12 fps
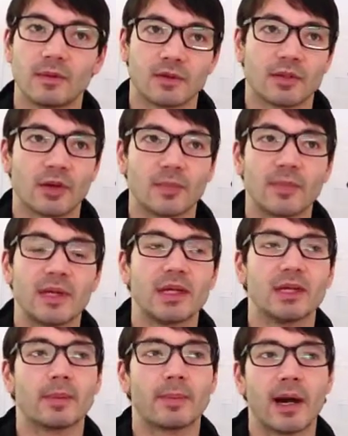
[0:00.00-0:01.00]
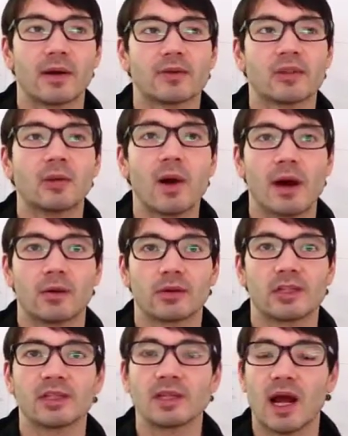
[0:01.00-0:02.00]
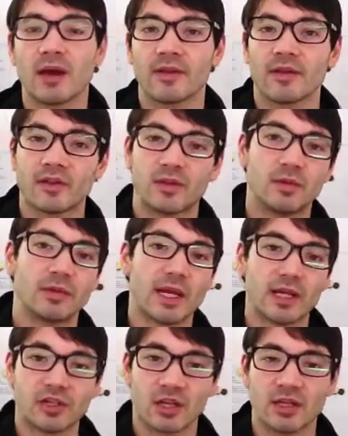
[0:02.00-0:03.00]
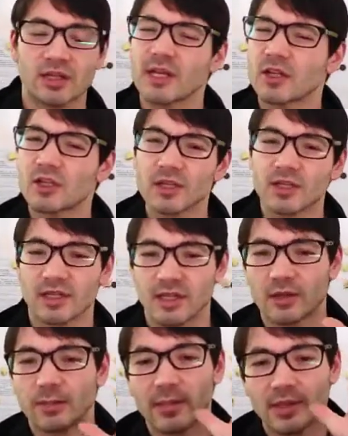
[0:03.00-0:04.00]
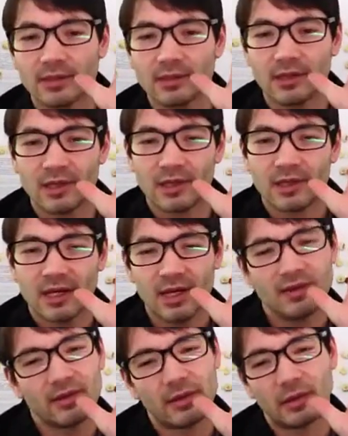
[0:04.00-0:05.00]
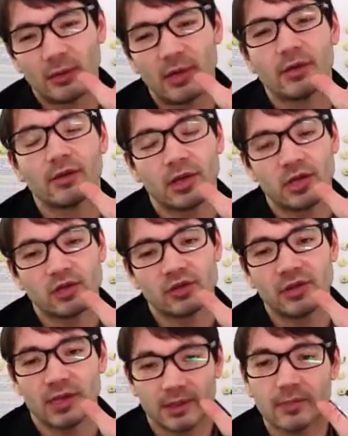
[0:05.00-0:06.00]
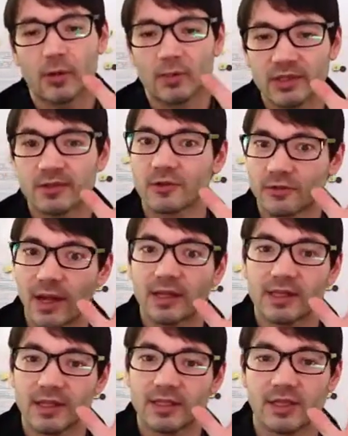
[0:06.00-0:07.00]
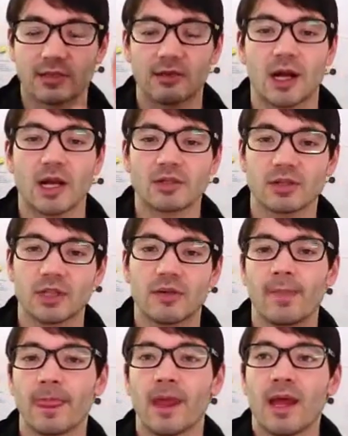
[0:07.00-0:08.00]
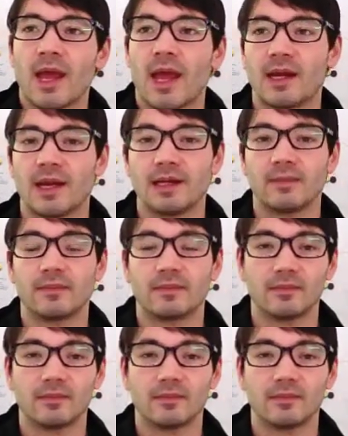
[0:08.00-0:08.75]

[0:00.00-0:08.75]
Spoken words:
took me about 2 hours south to Daejeon. Daejeon is like in the middle, kind of like the middle of the country, like almost directly in the center, actually. And I